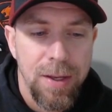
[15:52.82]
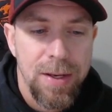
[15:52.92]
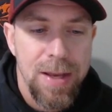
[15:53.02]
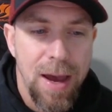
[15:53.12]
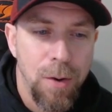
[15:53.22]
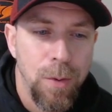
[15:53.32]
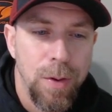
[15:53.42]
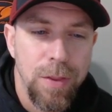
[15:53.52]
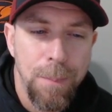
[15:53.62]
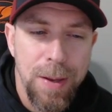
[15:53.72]
Now,
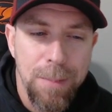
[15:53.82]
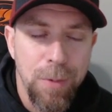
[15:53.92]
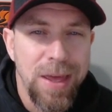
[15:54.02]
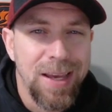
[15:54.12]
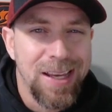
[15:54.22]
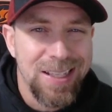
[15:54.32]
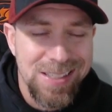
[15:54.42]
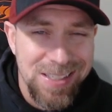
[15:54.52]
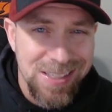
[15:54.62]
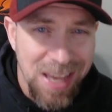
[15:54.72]
the people that can
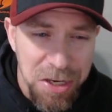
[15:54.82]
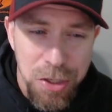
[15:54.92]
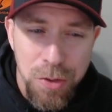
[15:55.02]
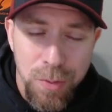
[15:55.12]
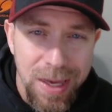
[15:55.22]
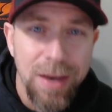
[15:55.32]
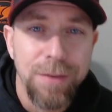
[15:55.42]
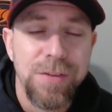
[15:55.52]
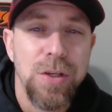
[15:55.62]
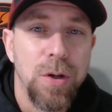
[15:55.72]
send you
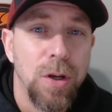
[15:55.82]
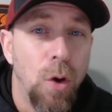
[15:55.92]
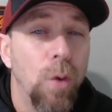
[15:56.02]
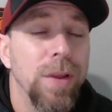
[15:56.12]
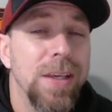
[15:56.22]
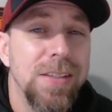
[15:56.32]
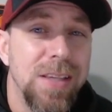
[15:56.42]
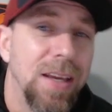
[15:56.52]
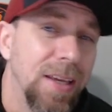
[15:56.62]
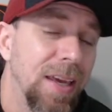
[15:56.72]
gifts, you can only
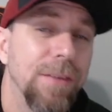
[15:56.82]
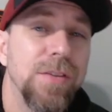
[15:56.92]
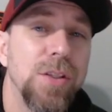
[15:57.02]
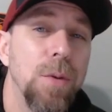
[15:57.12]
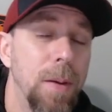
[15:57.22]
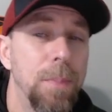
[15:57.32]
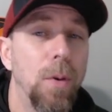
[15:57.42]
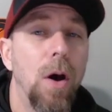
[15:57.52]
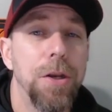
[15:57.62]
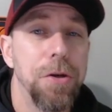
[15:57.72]
send gifts to
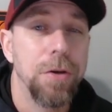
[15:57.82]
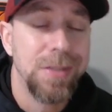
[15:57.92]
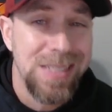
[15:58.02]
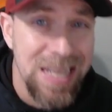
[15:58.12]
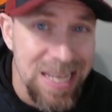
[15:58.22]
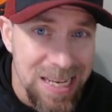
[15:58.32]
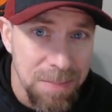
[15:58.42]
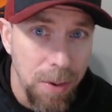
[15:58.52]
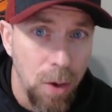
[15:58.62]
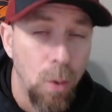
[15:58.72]
people on your
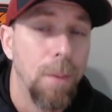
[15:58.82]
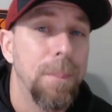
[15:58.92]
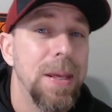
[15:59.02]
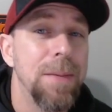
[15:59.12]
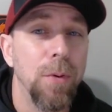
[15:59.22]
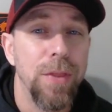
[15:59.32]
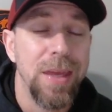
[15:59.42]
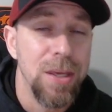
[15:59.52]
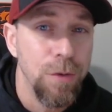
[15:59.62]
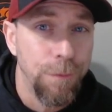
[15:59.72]
team or people
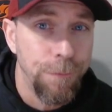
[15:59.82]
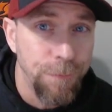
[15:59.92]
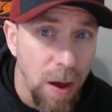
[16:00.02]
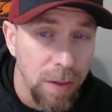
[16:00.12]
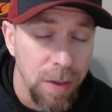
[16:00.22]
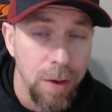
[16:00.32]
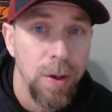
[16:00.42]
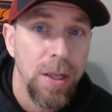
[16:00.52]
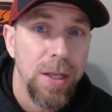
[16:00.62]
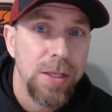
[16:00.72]
that you follow.
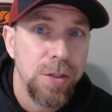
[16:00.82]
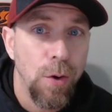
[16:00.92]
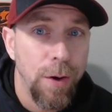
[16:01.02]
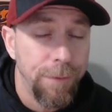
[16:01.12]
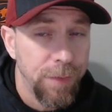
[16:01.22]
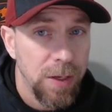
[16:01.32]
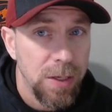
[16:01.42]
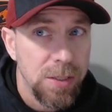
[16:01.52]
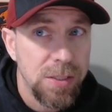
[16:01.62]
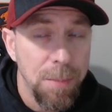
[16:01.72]
So if
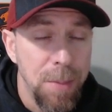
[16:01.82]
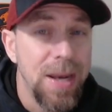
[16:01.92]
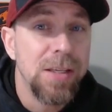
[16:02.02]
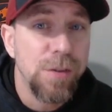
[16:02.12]
somebody is